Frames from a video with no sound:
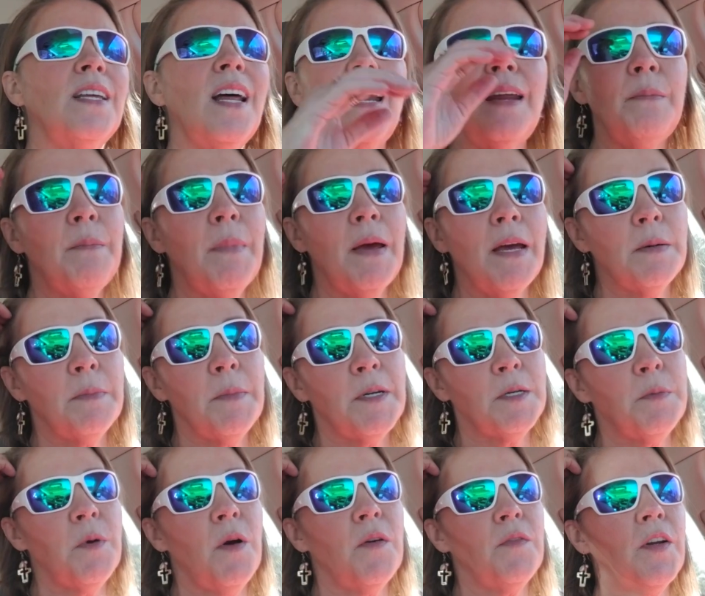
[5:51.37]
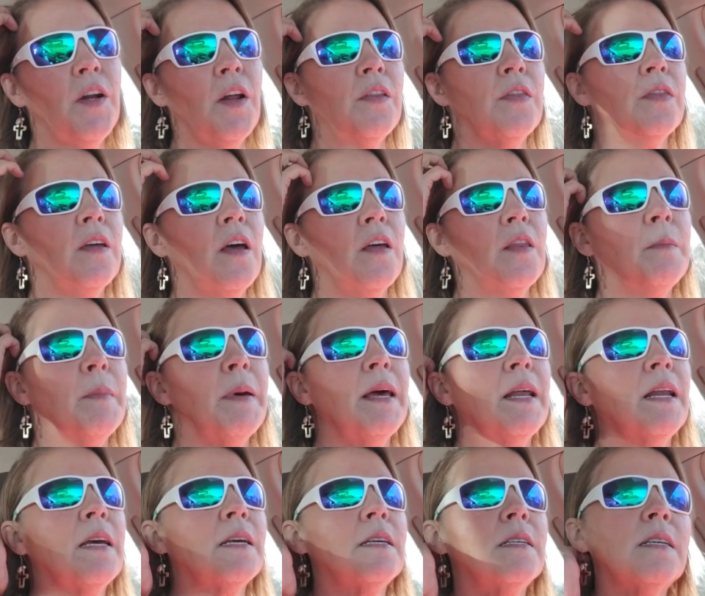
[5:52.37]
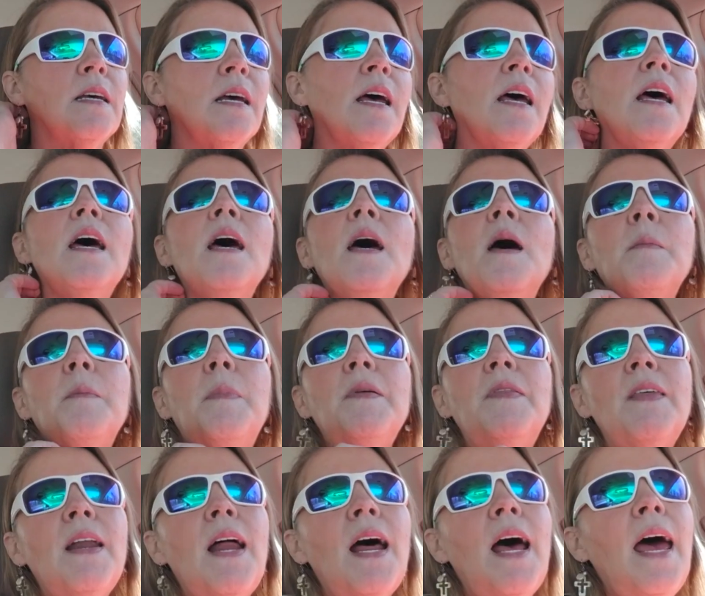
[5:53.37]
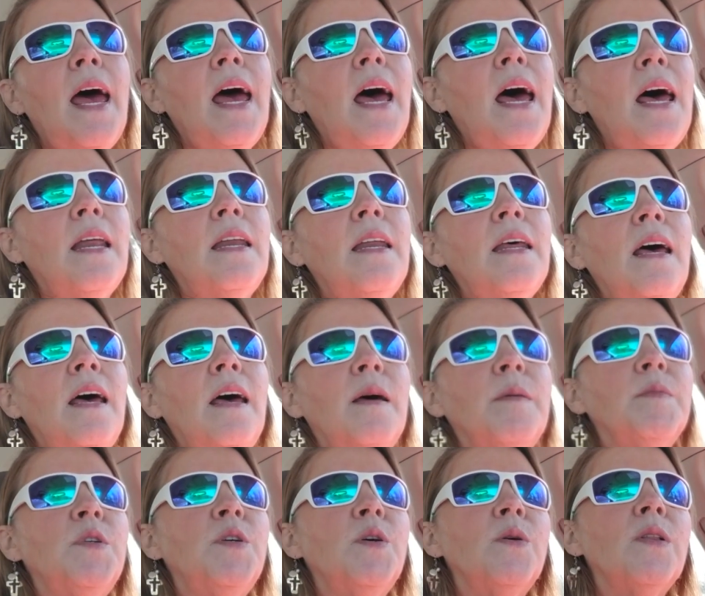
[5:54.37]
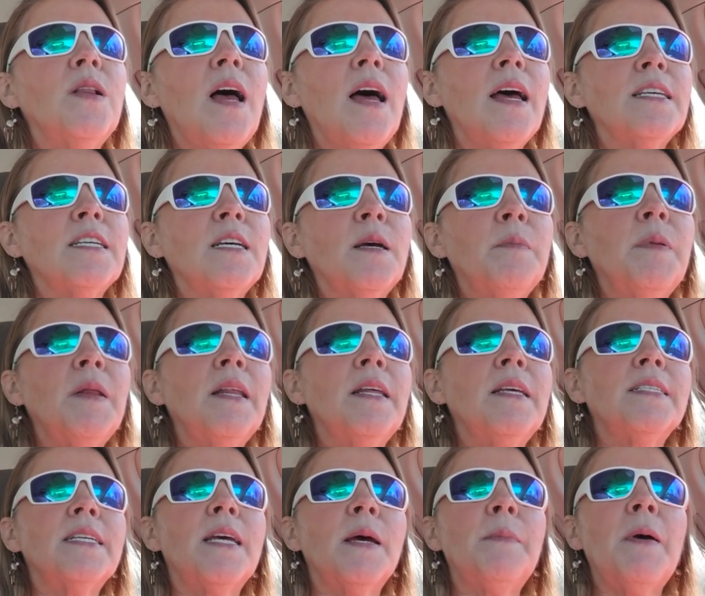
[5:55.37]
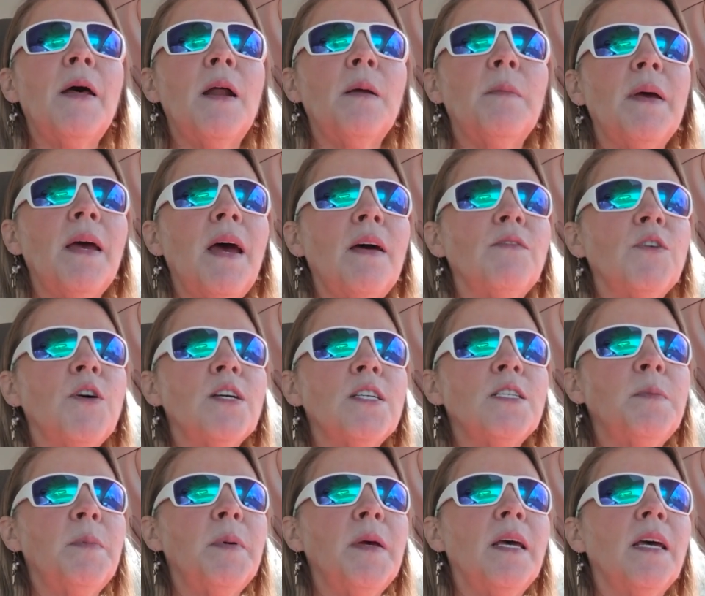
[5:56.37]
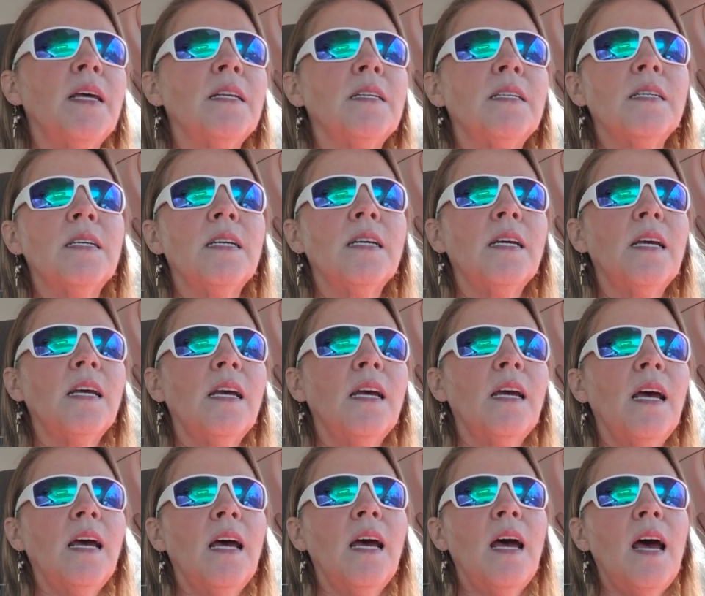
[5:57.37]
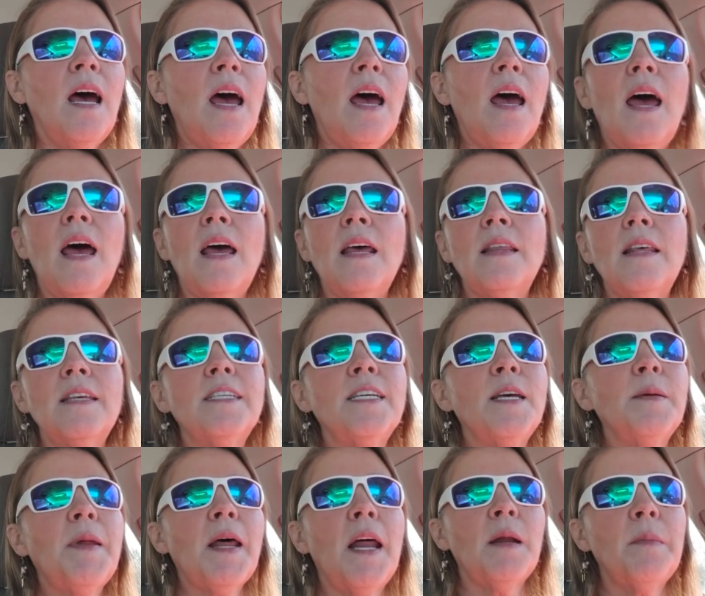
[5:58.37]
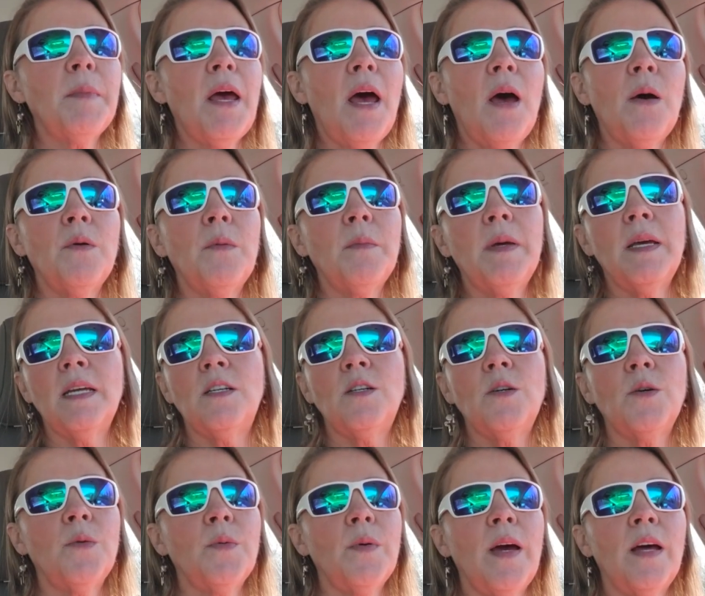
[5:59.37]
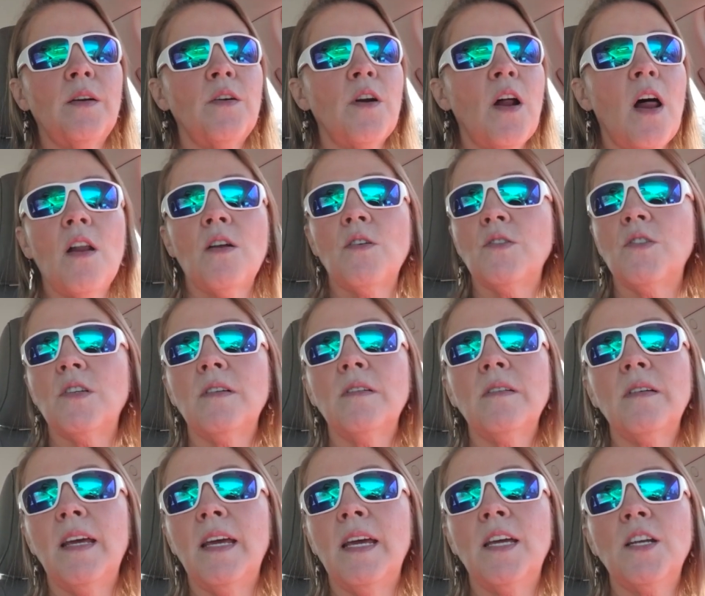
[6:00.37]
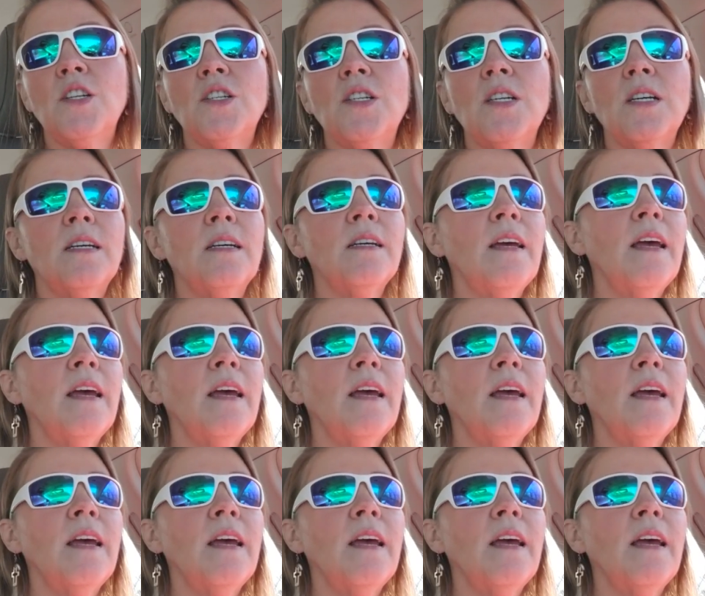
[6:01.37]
I didn't make much profit on, on the mailings. But then I had um, two clients completely skip out on me after I spent, they skipped out on me owing me two or $300 each.